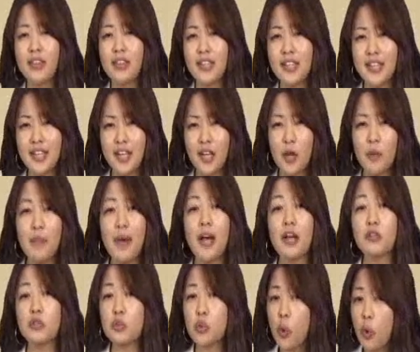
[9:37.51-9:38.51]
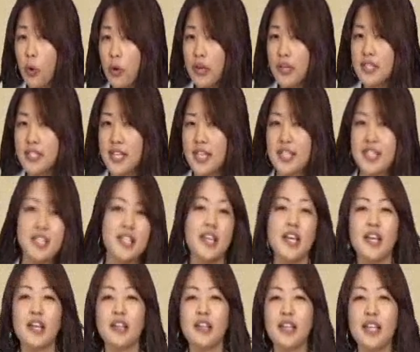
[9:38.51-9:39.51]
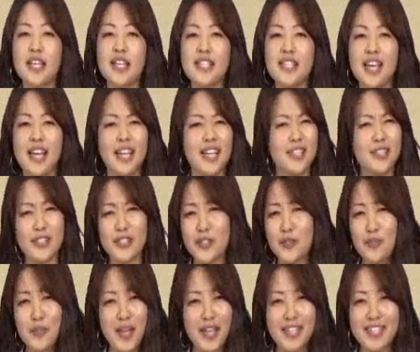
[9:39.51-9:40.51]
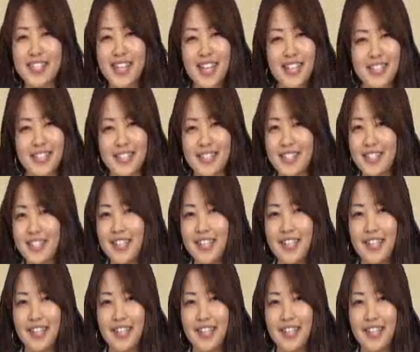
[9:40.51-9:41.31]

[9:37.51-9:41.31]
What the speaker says: the thing about Tori's idea is that it doesn't make sense.